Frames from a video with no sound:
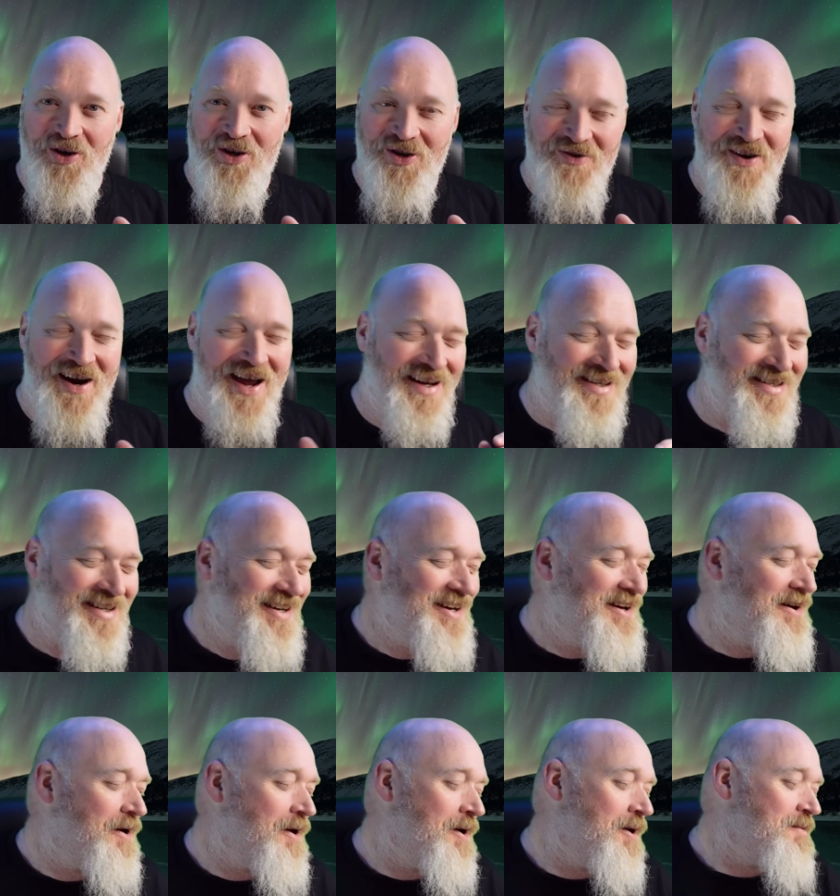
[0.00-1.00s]
correct.
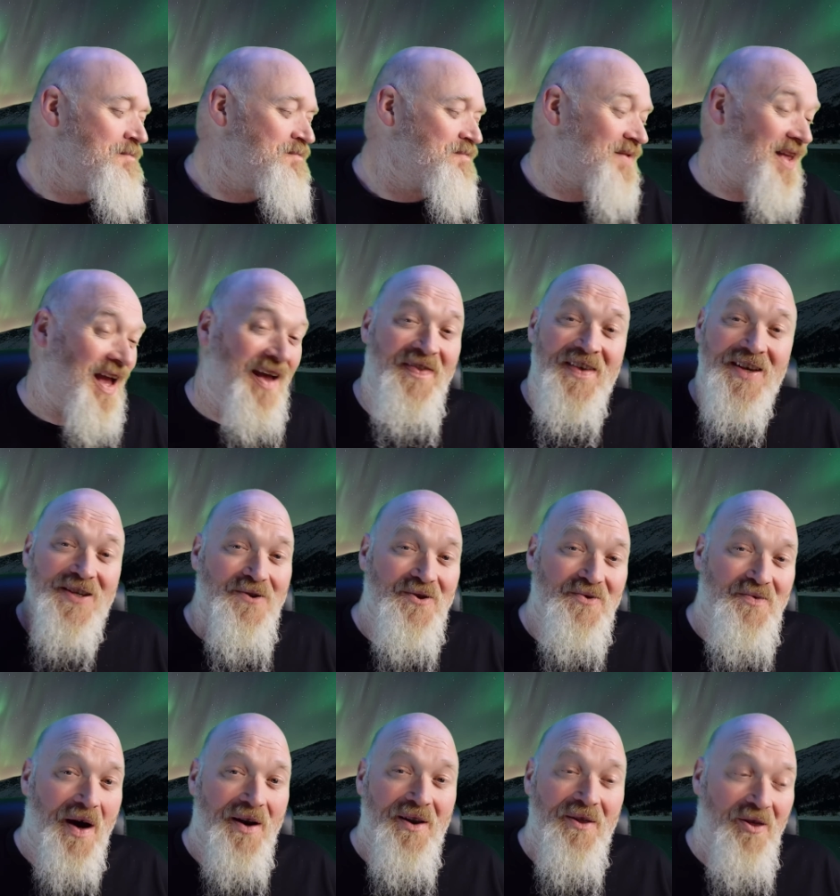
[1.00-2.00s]
And this
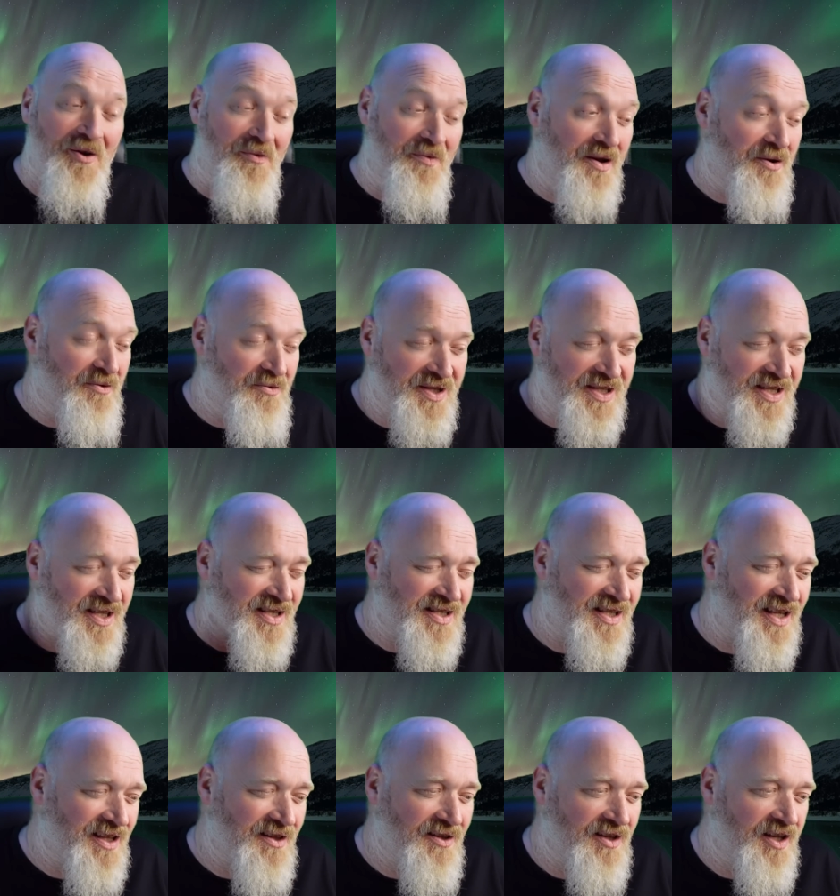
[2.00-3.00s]
was one of them, and it was this
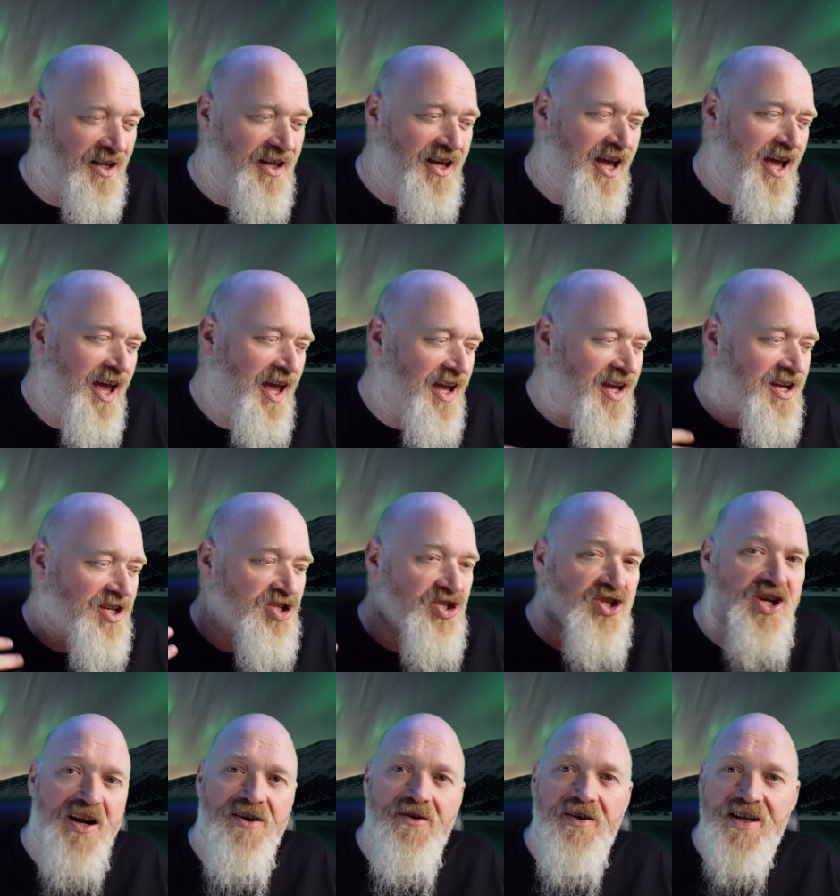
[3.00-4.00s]
thing that it's
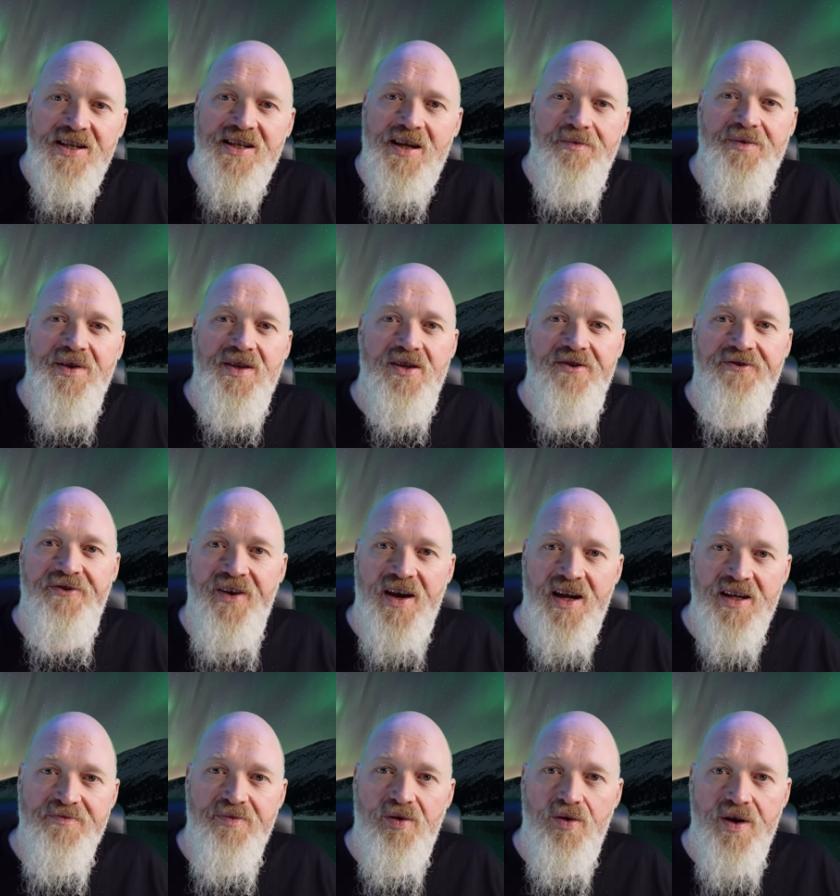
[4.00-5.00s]
generally something that
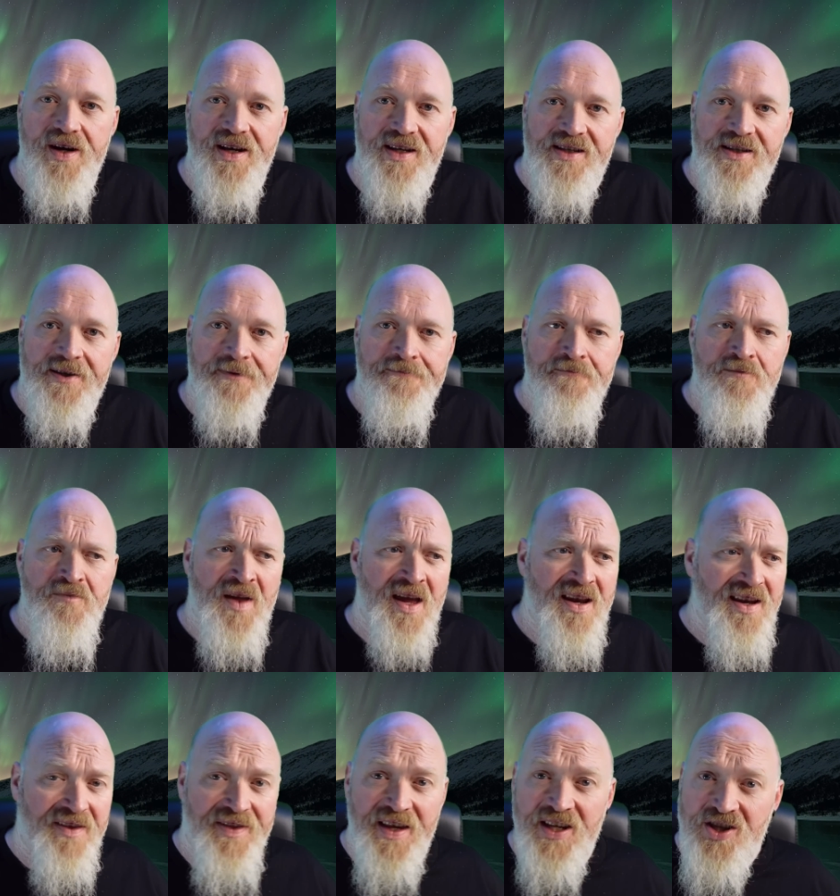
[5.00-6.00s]
affects boys.
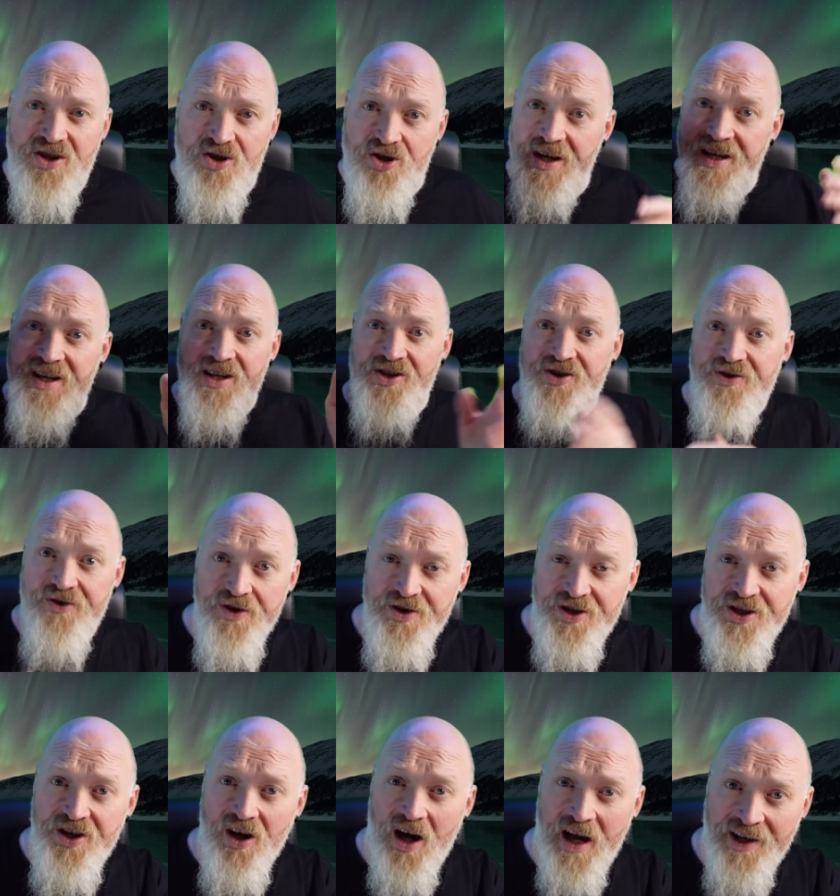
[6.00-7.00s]
Now, this triggers through
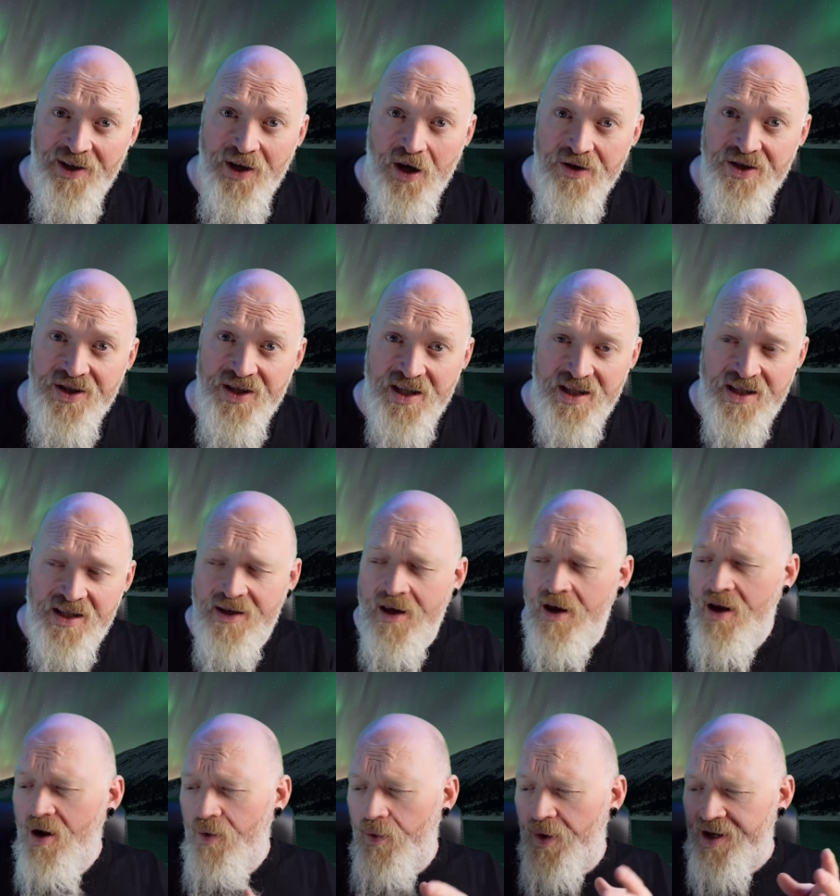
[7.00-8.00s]
to diagnosis.
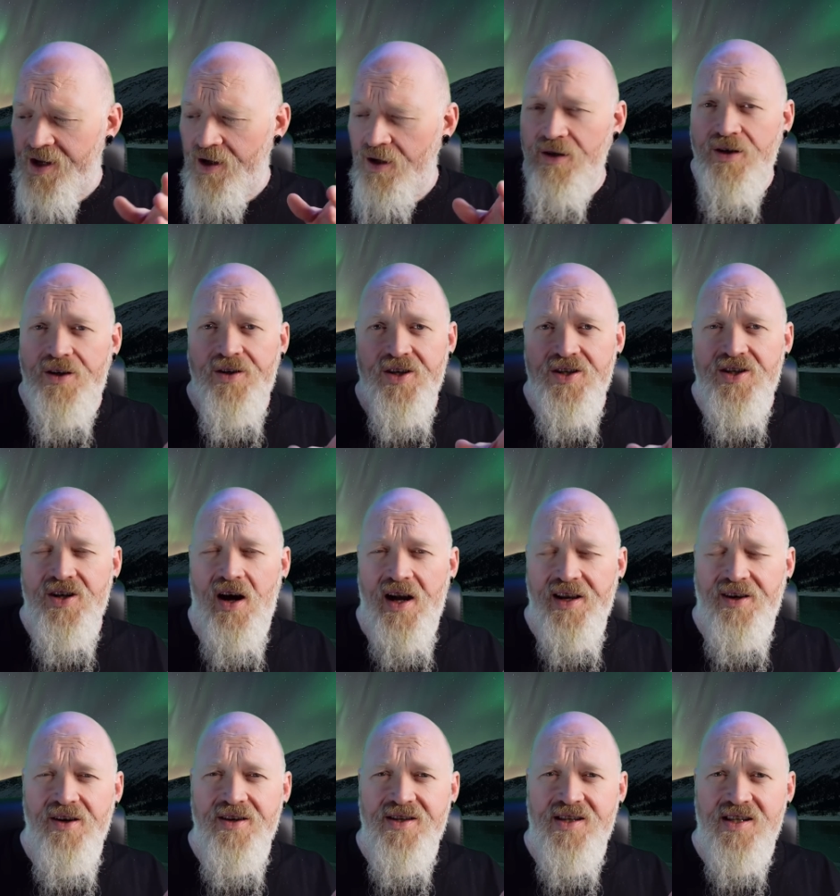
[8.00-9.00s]
When you look at the
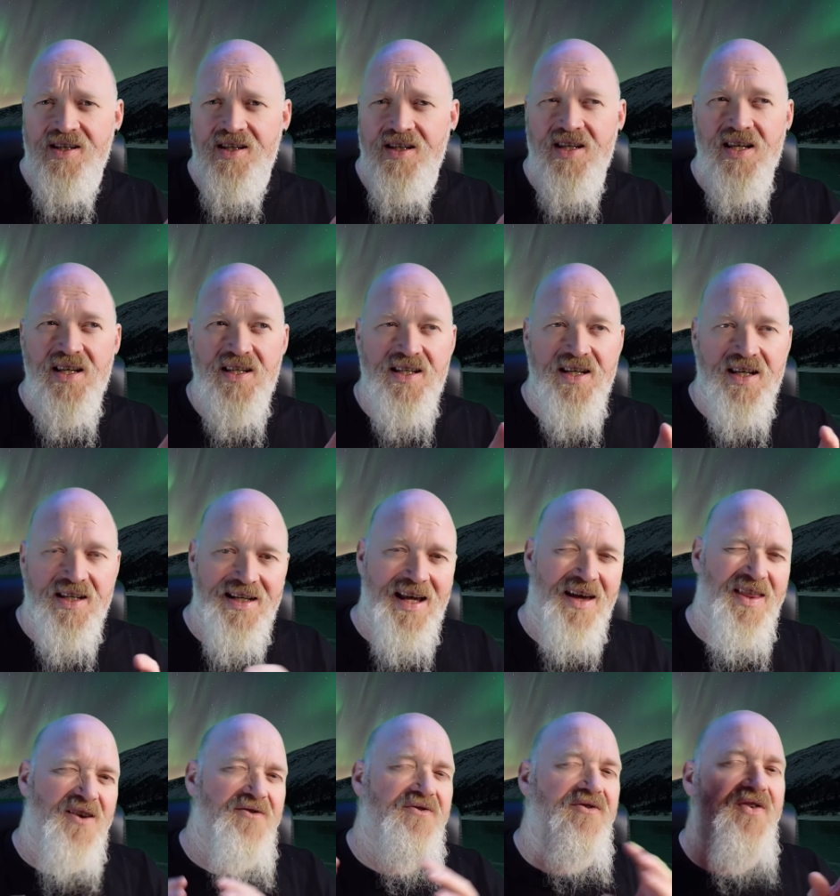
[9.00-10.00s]
diagnosis statistics,
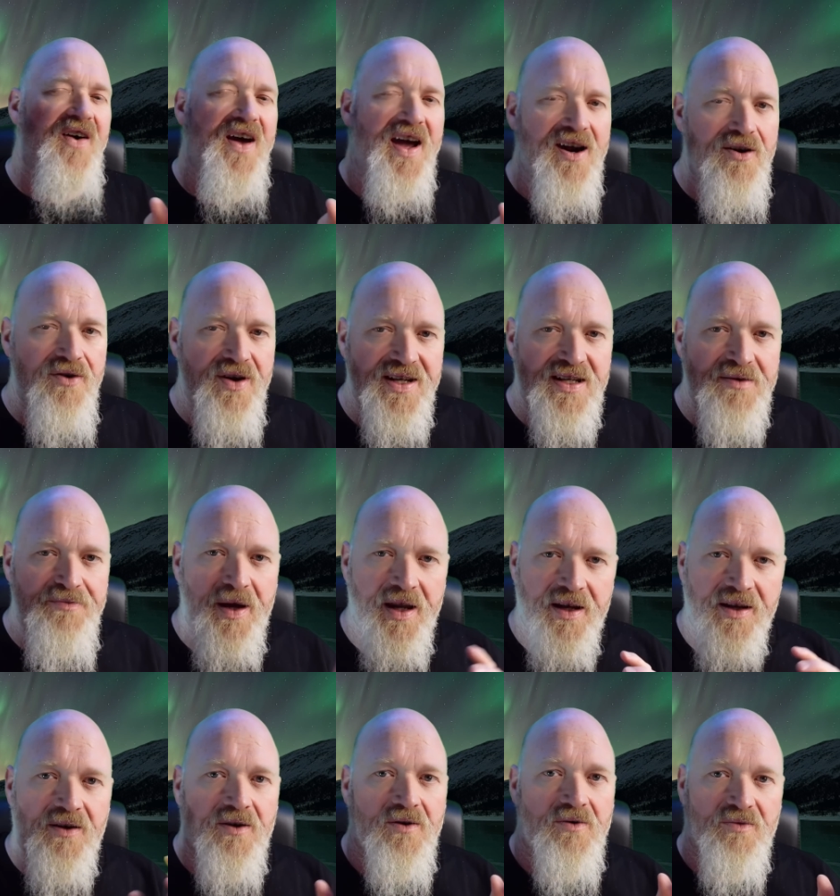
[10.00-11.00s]
now they vary
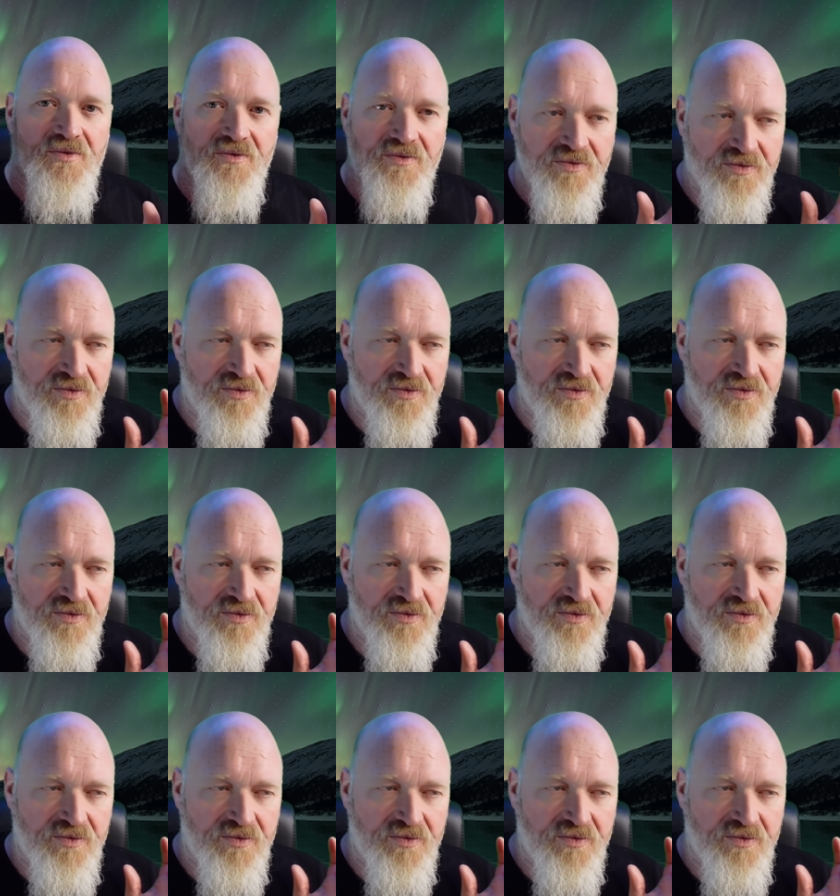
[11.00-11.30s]
depending on